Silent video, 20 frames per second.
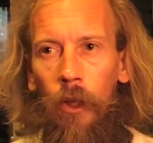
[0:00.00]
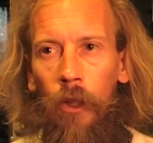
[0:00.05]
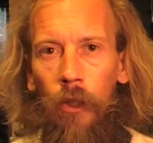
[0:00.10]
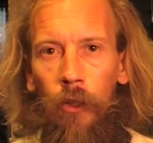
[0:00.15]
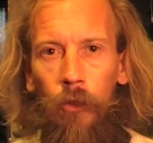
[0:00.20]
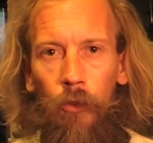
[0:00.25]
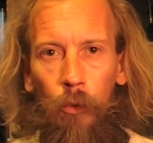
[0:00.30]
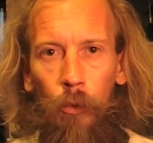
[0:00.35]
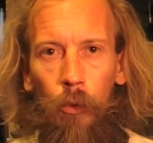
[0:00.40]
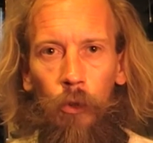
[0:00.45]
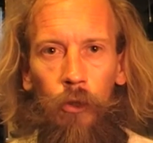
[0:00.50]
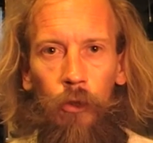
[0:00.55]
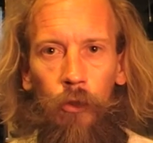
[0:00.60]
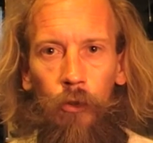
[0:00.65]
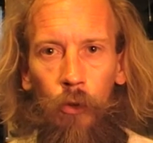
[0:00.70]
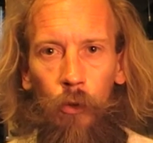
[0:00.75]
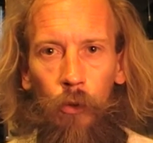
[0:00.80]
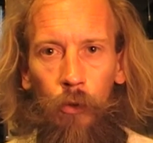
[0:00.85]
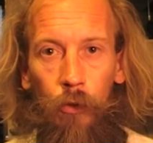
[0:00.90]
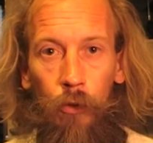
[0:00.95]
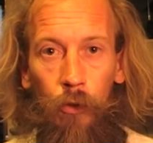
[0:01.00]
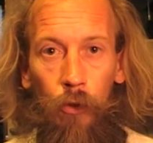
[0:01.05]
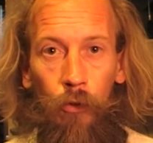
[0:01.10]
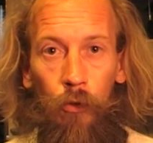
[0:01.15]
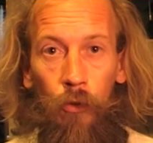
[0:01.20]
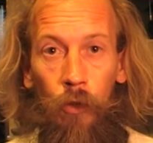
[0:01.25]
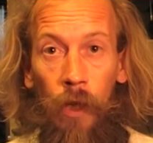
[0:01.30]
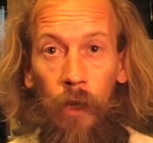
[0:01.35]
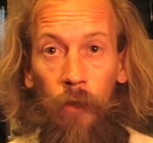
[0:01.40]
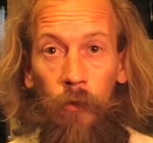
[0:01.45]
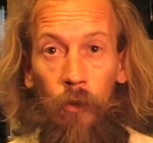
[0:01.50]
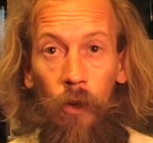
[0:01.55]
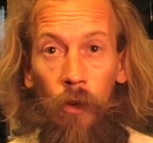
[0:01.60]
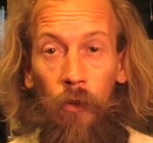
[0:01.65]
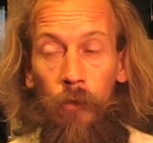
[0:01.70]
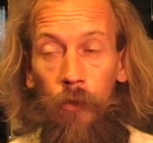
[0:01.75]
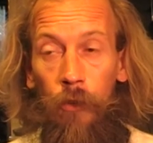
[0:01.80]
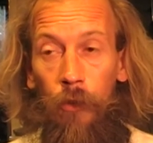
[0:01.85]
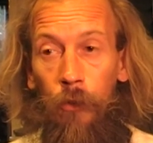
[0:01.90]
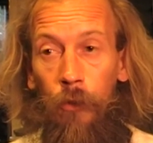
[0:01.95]
So what do you do on a good deja
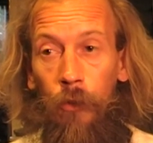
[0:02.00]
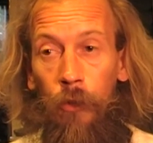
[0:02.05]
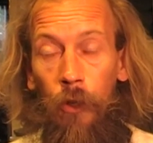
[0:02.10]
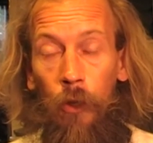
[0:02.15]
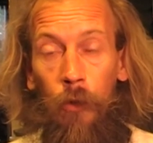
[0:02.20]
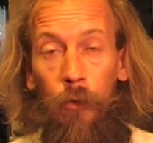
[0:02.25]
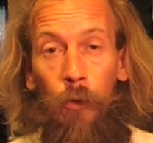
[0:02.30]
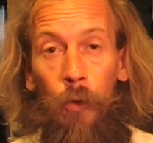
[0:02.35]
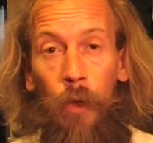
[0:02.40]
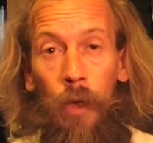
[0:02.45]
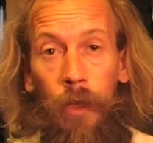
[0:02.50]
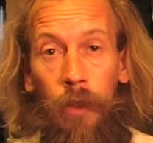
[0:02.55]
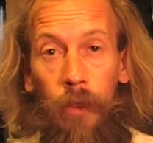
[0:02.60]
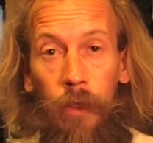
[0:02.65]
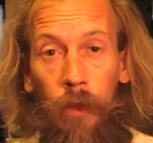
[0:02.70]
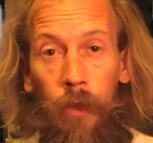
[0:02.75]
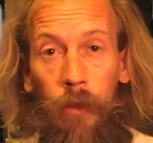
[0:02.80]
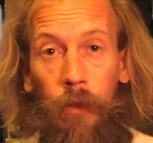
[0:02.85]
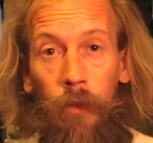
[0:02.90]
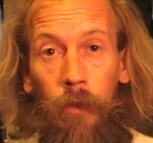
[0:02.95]
vu? You don't do anything.